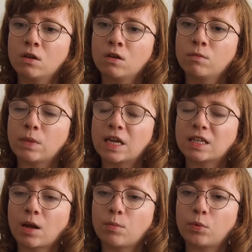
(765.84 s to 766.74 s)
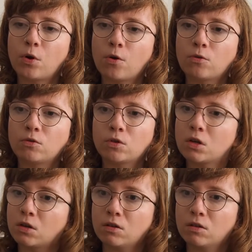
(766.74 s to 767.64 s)
because I'm prone to
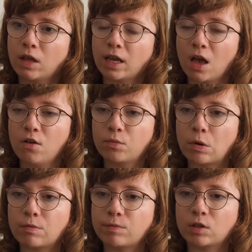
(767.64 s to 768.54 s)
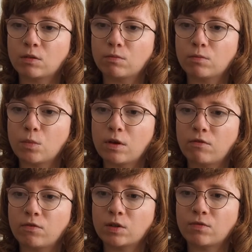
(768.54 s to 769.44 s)
like health problems with
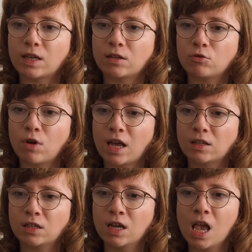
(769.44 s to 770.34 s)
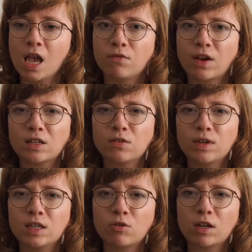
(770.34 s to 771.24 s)
severe stress. In fact, severe
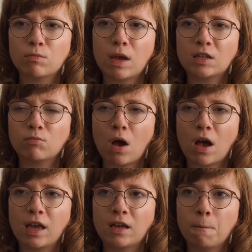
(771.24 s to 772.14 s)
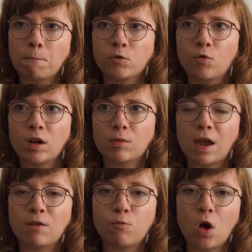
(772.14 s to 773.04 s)
stress makes my chronic
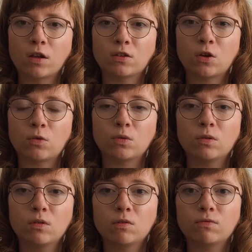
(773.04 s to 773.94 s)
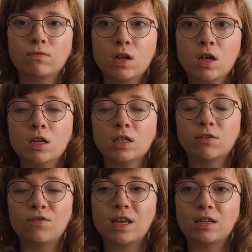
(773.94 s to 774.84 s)
pain worse. So
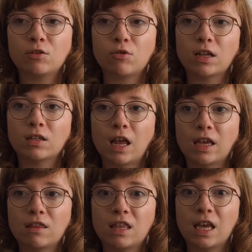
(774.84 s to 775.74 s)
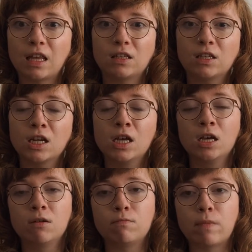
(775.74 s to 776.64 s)
severe stress like this
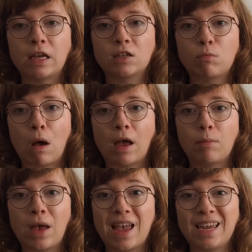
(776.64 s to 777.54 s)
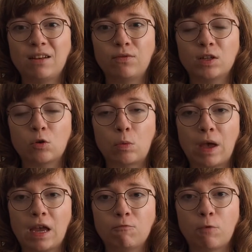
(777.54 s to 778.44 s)
makes my pain, physical
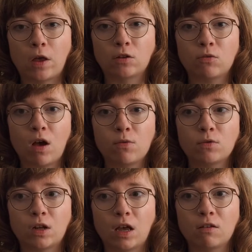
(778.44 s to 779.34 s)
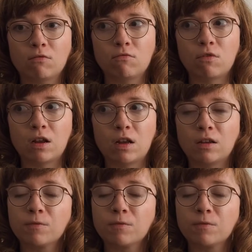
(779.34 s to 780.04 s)
pain, worse. So I was like really